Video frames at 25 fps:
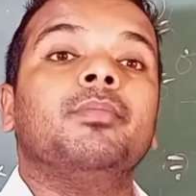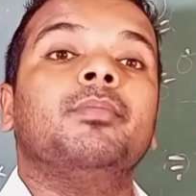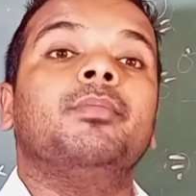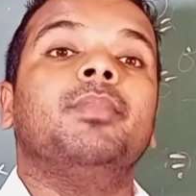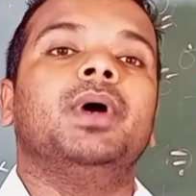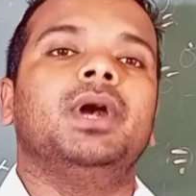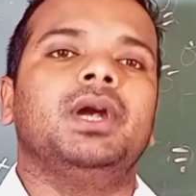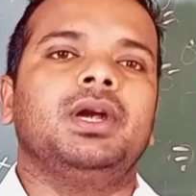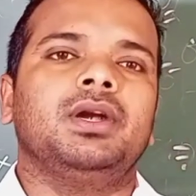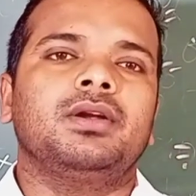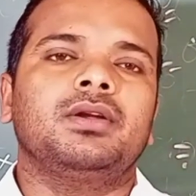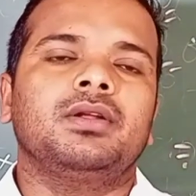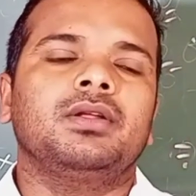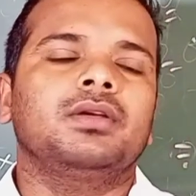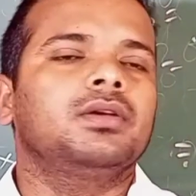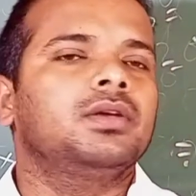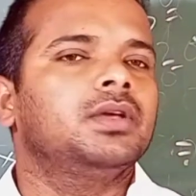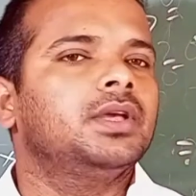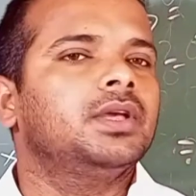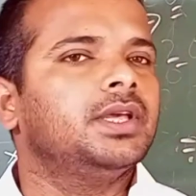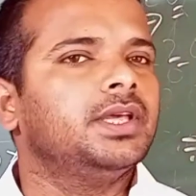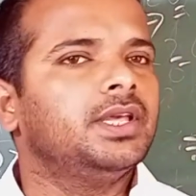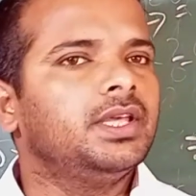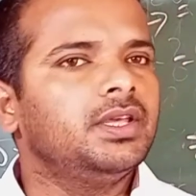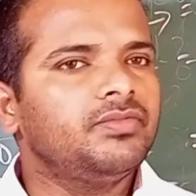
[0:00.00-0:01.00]

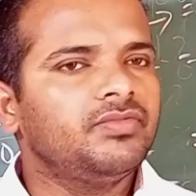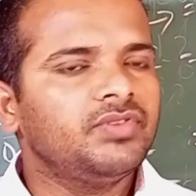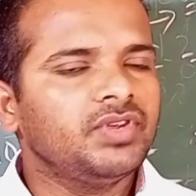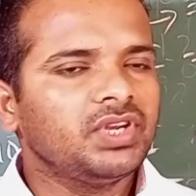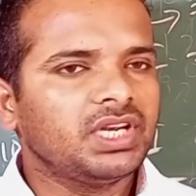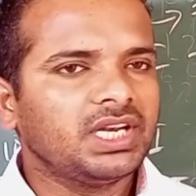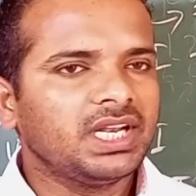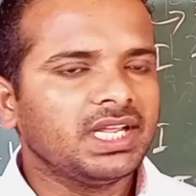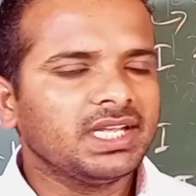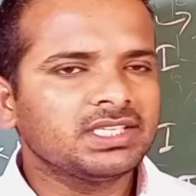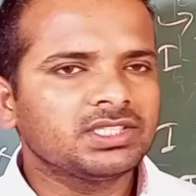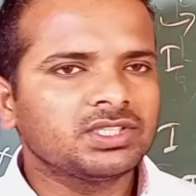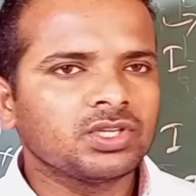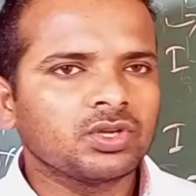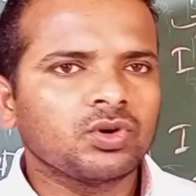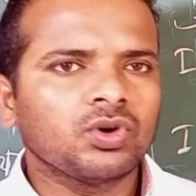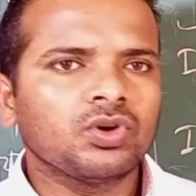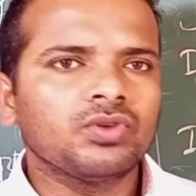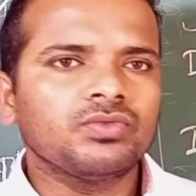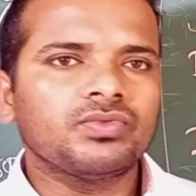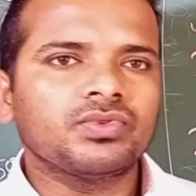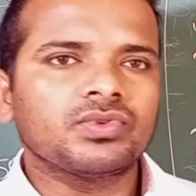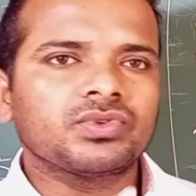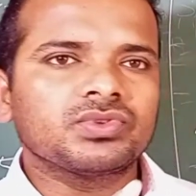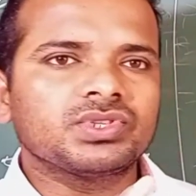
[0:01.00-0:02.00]
But if he takes the
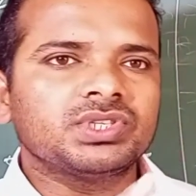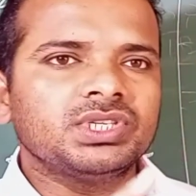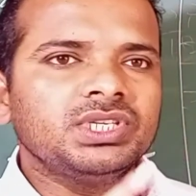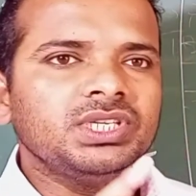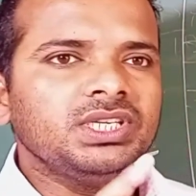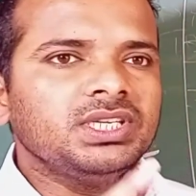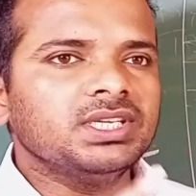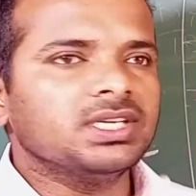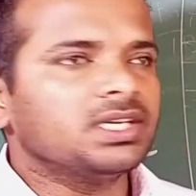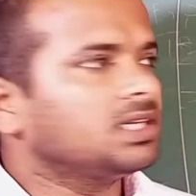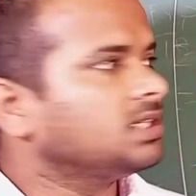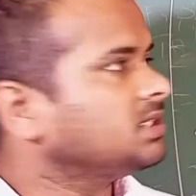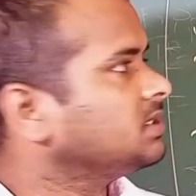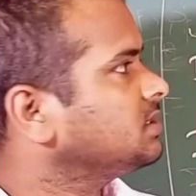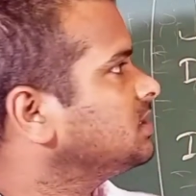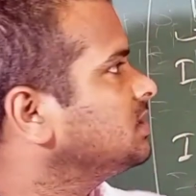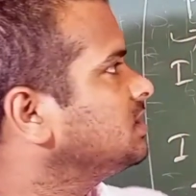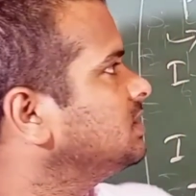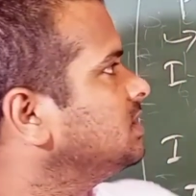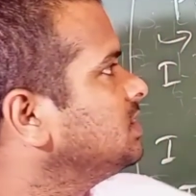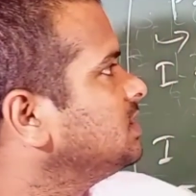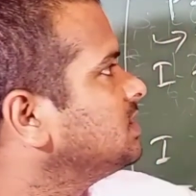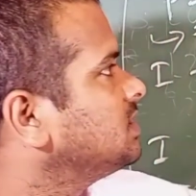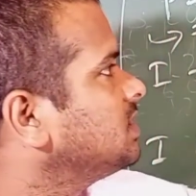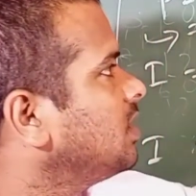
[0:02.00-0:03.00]
loan for 3 years,
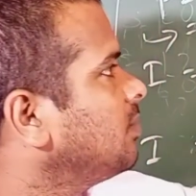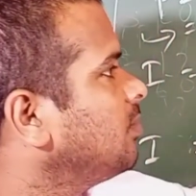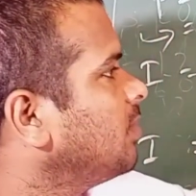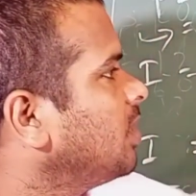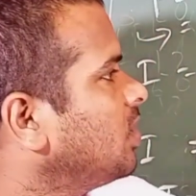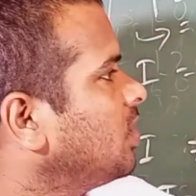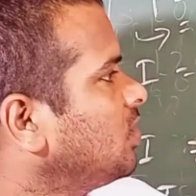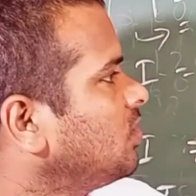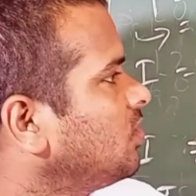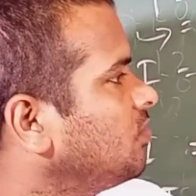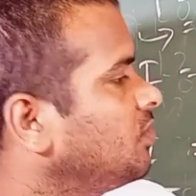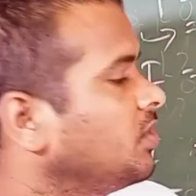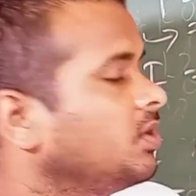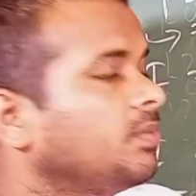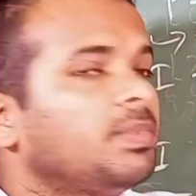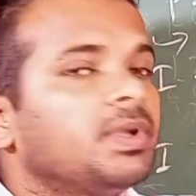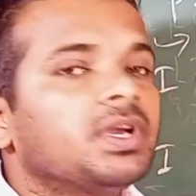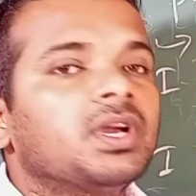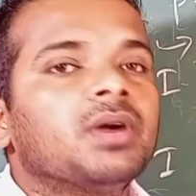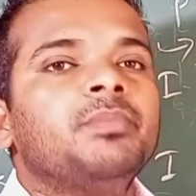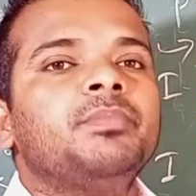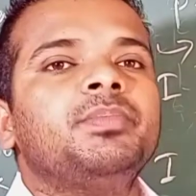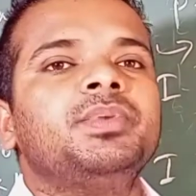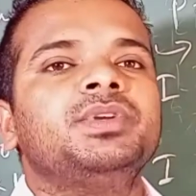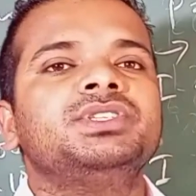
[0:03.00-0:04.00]
this amount will
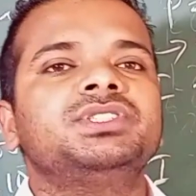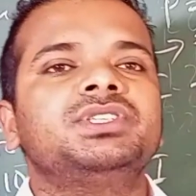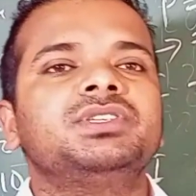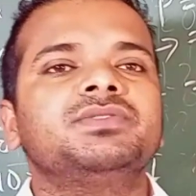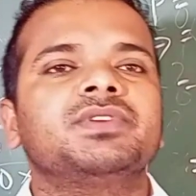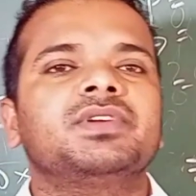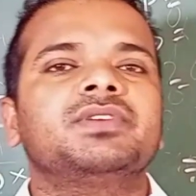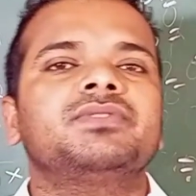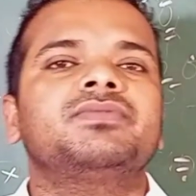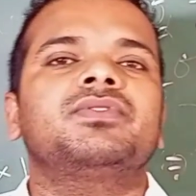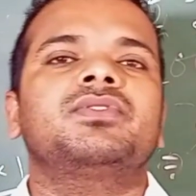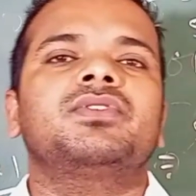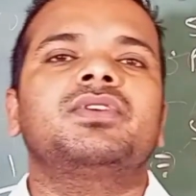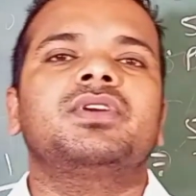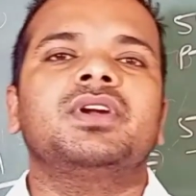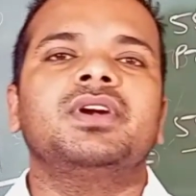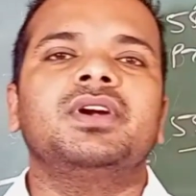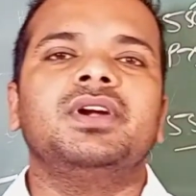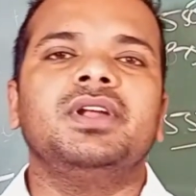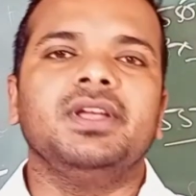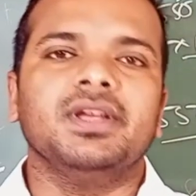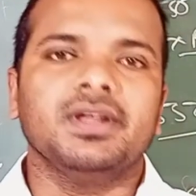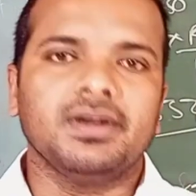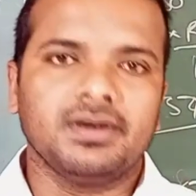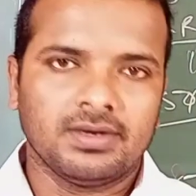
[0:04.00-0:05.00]
become principal for
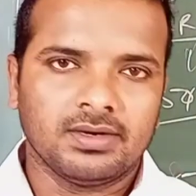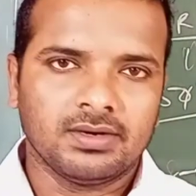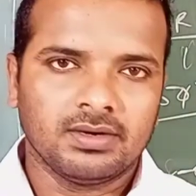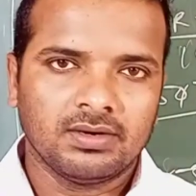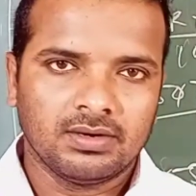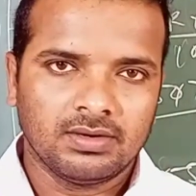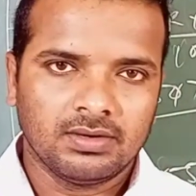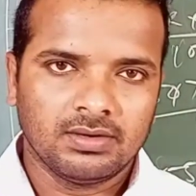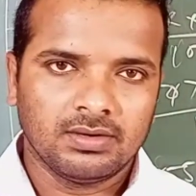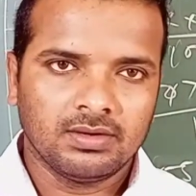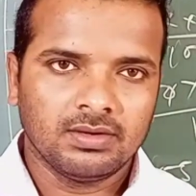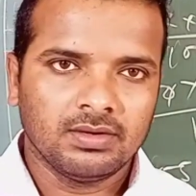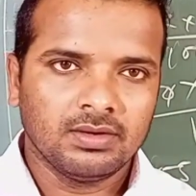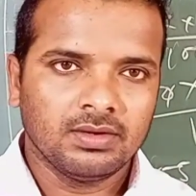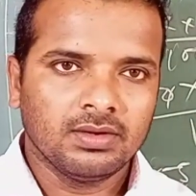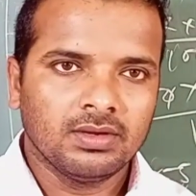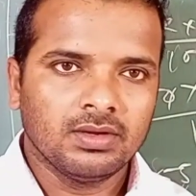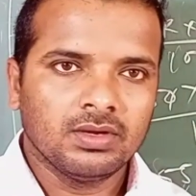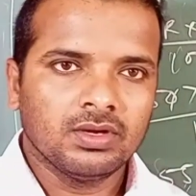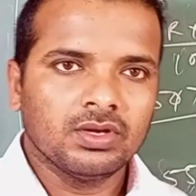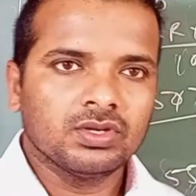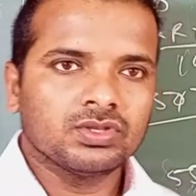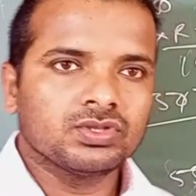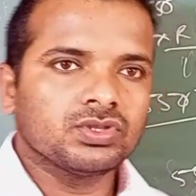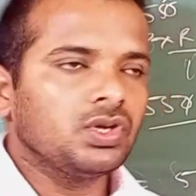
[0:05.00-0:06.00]
third year.
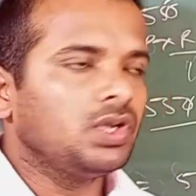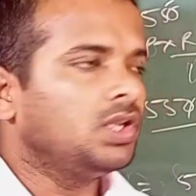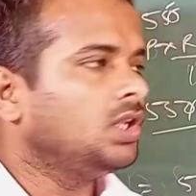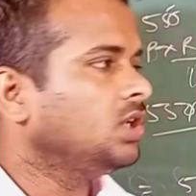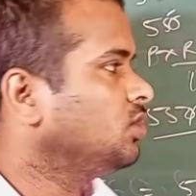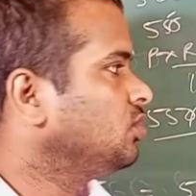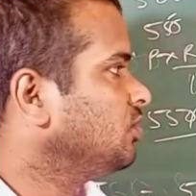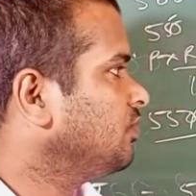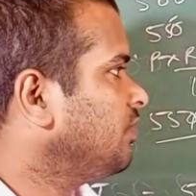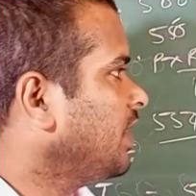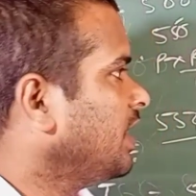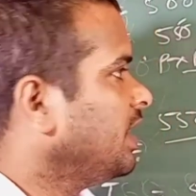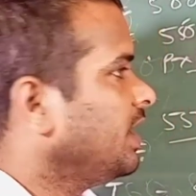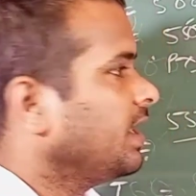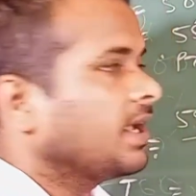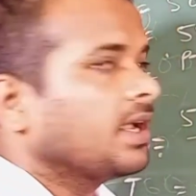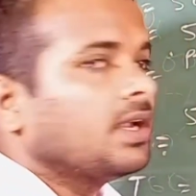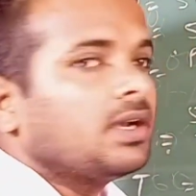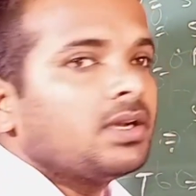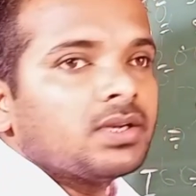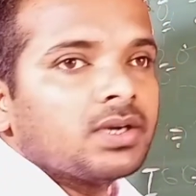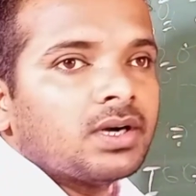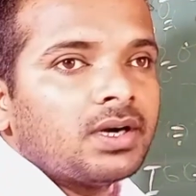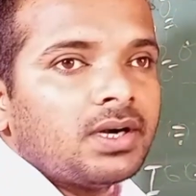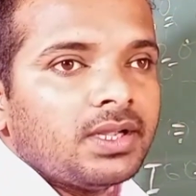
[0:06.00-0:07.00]
So you need to find
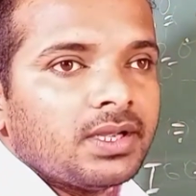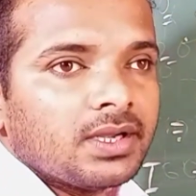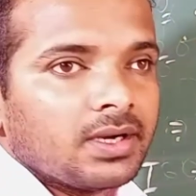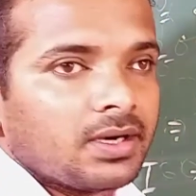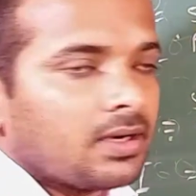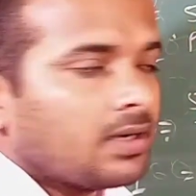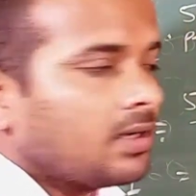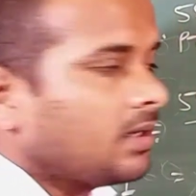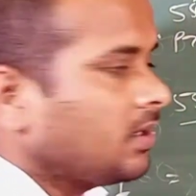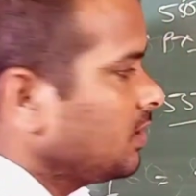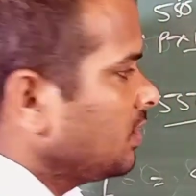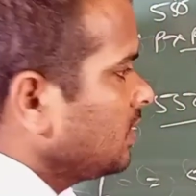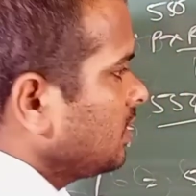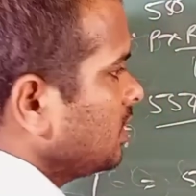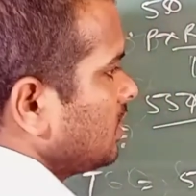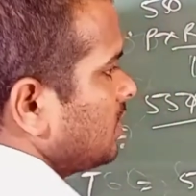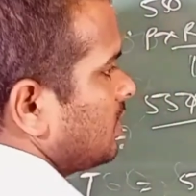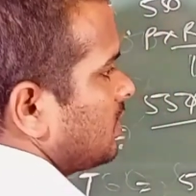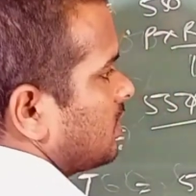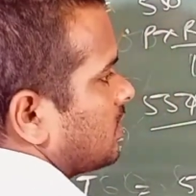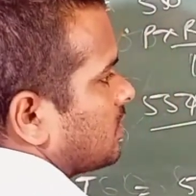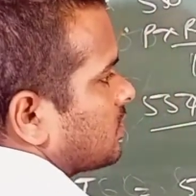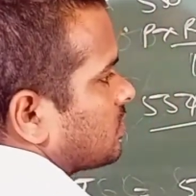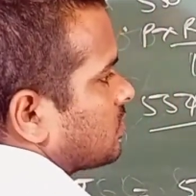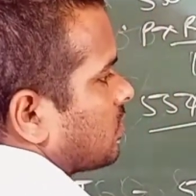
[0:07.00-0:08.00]
again third year.
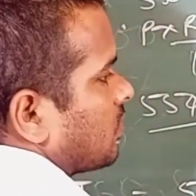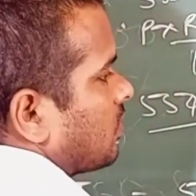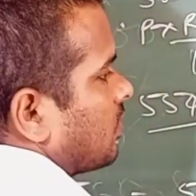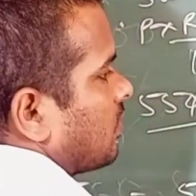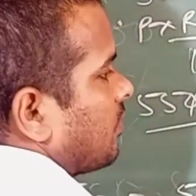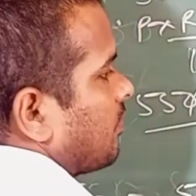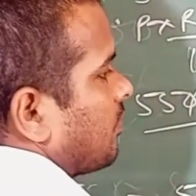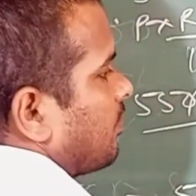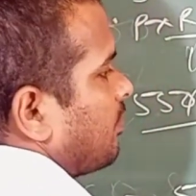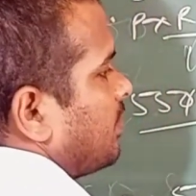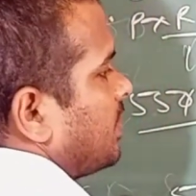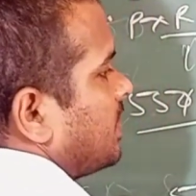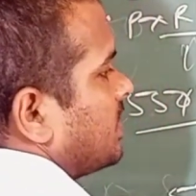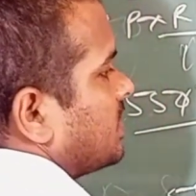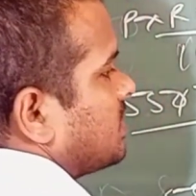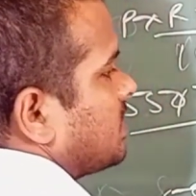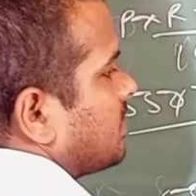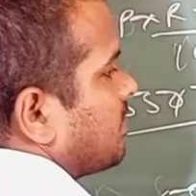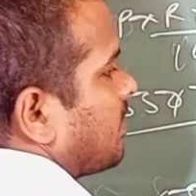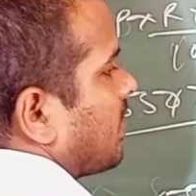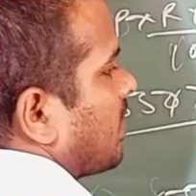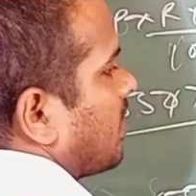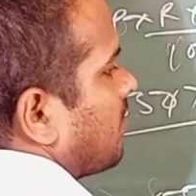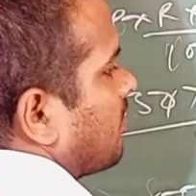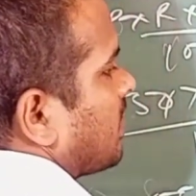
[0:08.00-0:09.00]
So
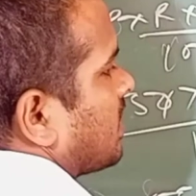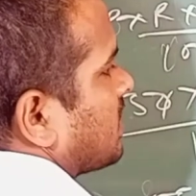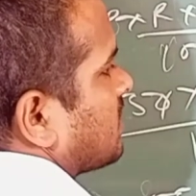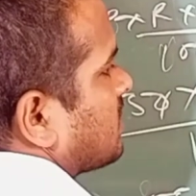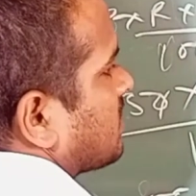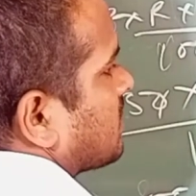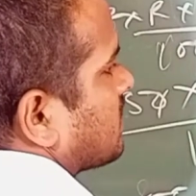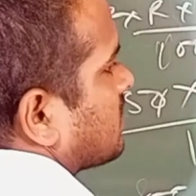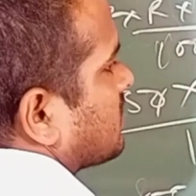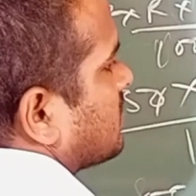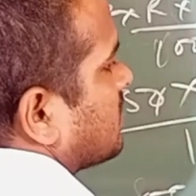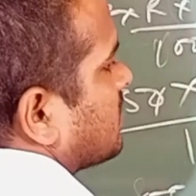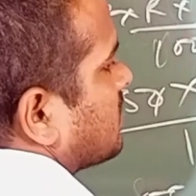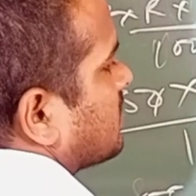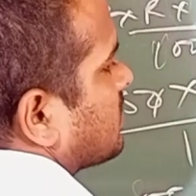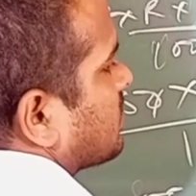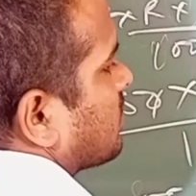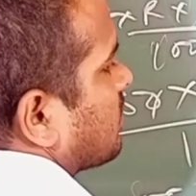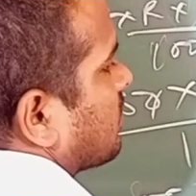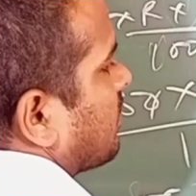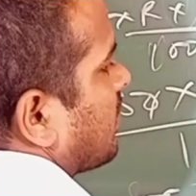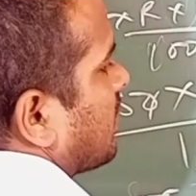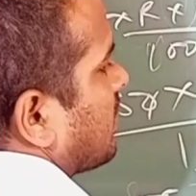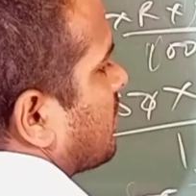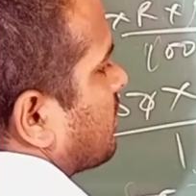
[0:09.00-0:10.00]
principal how much?
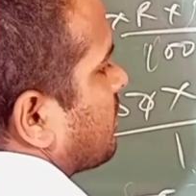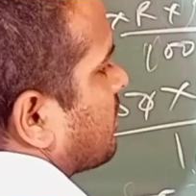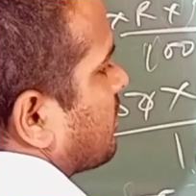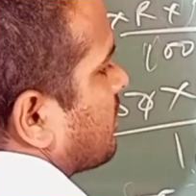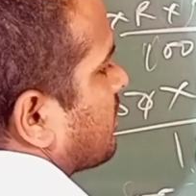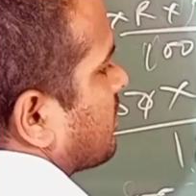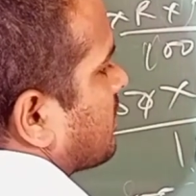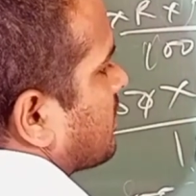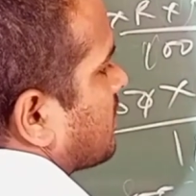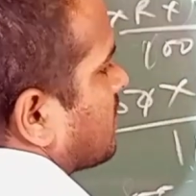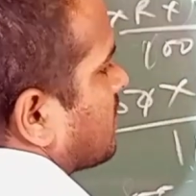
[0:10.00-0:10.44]
605.